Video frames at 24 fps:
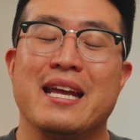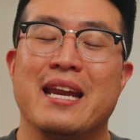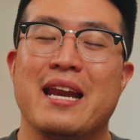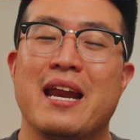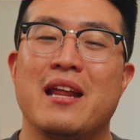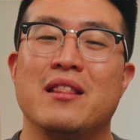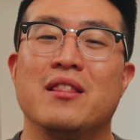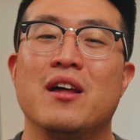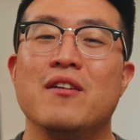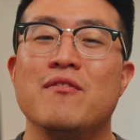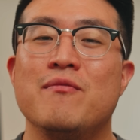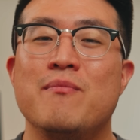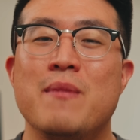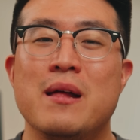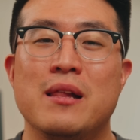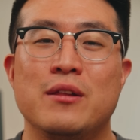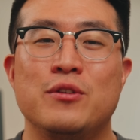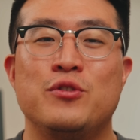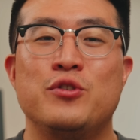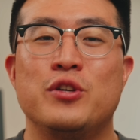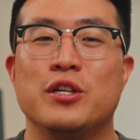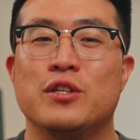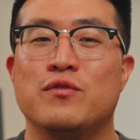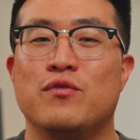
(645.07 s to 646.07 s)
And I love
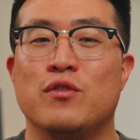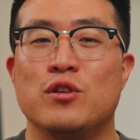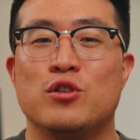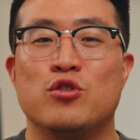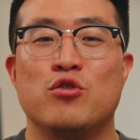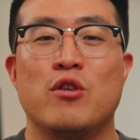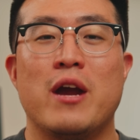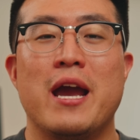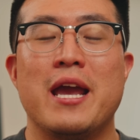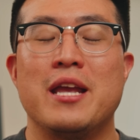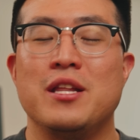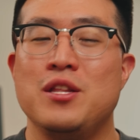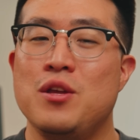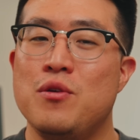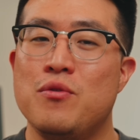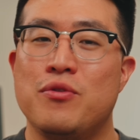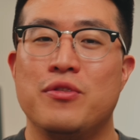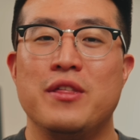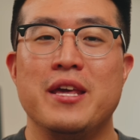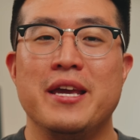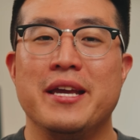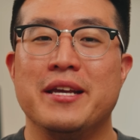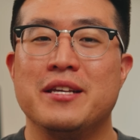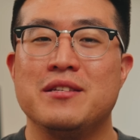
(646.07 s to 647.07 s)
Mellatrix for trying new
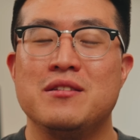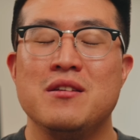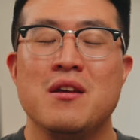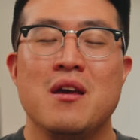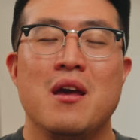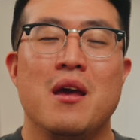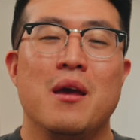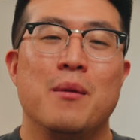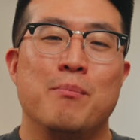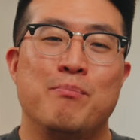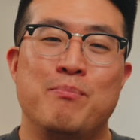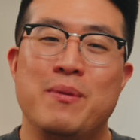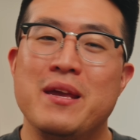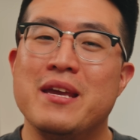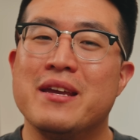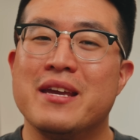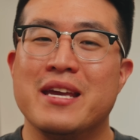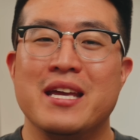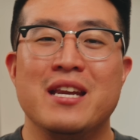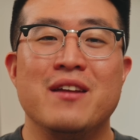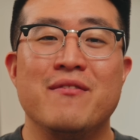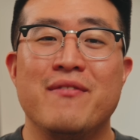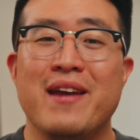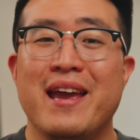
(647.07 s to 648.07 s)
things, being
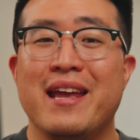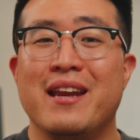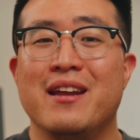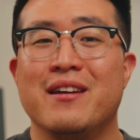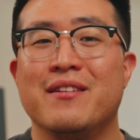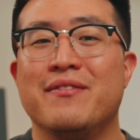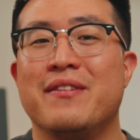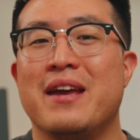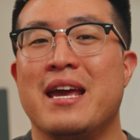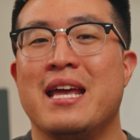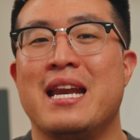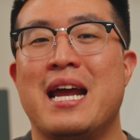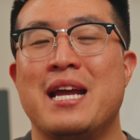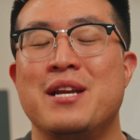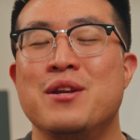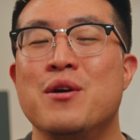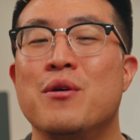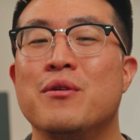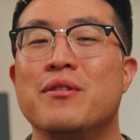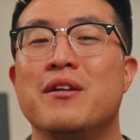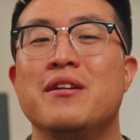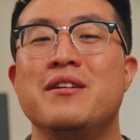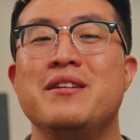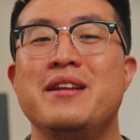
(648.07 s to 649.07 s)
innovative, and I
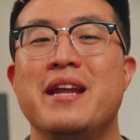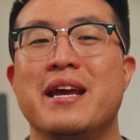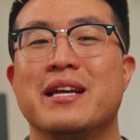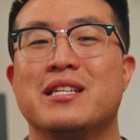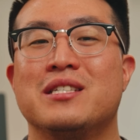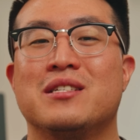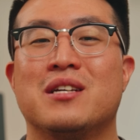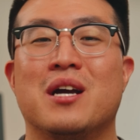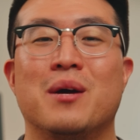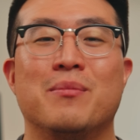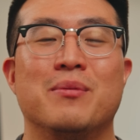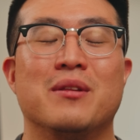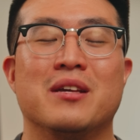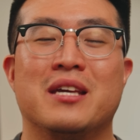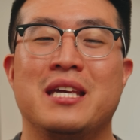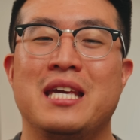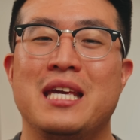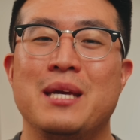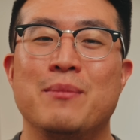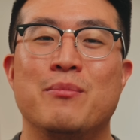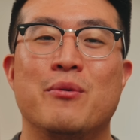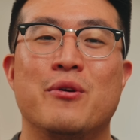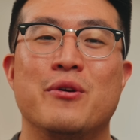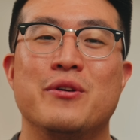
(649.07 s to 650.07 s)
know their next couple of
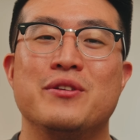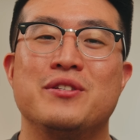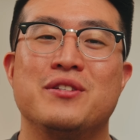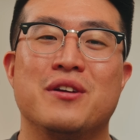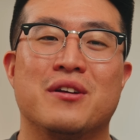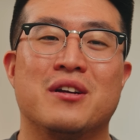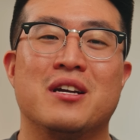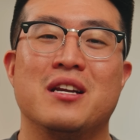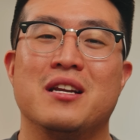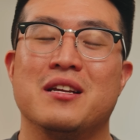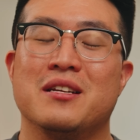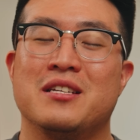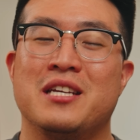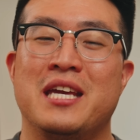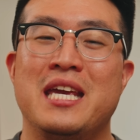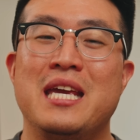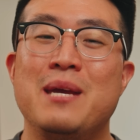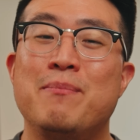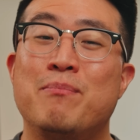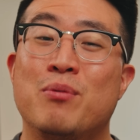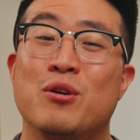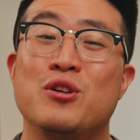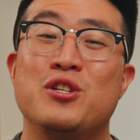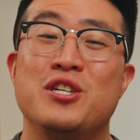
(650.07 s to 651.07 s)
keyboards are gonna
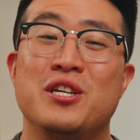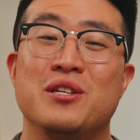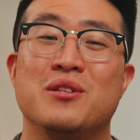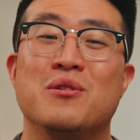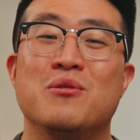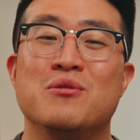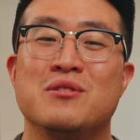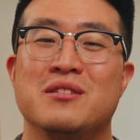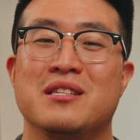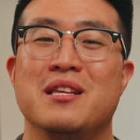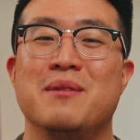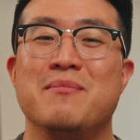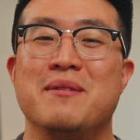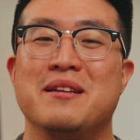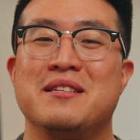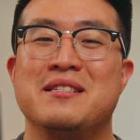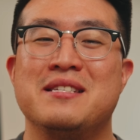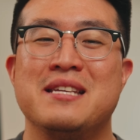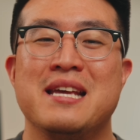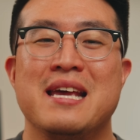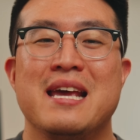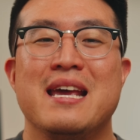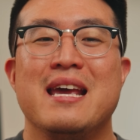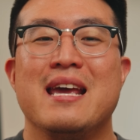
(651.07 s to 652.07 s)
keep pushing those
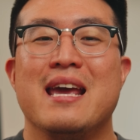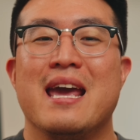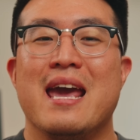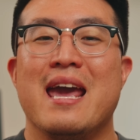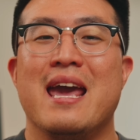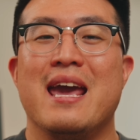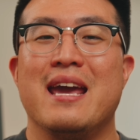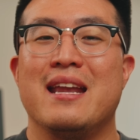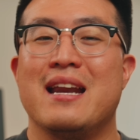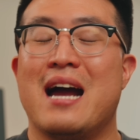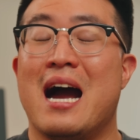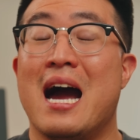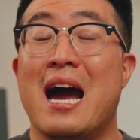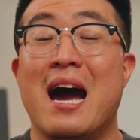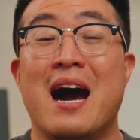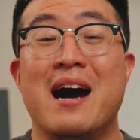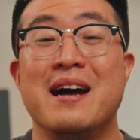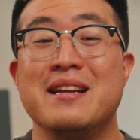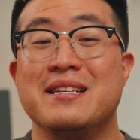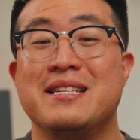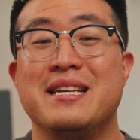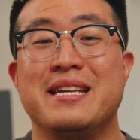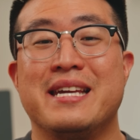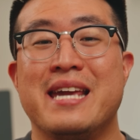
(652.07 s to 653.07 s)
limits, and I
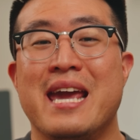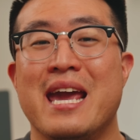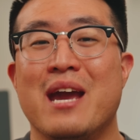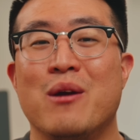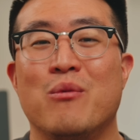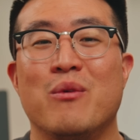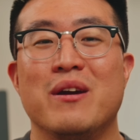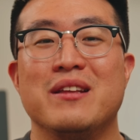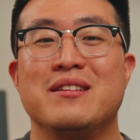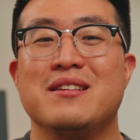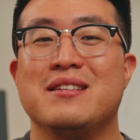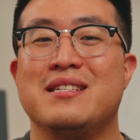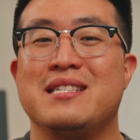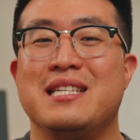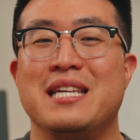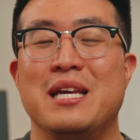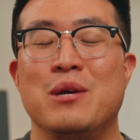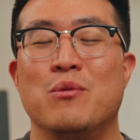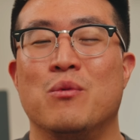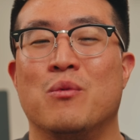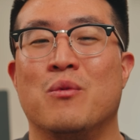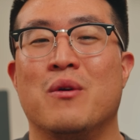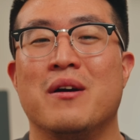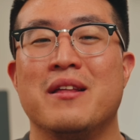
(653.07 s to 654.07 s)
honestly can't wait to
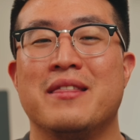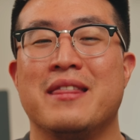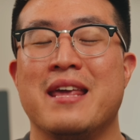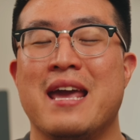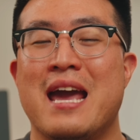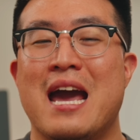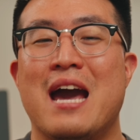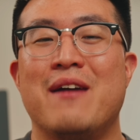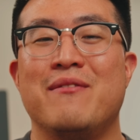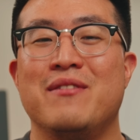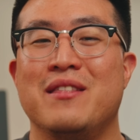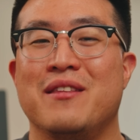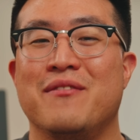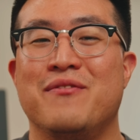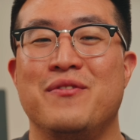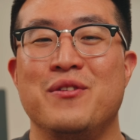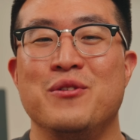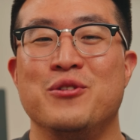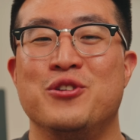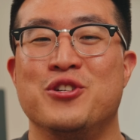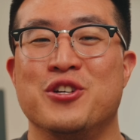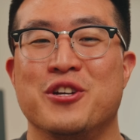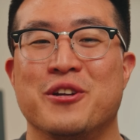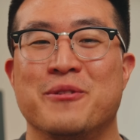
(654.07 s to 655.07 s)
see what they have in the future.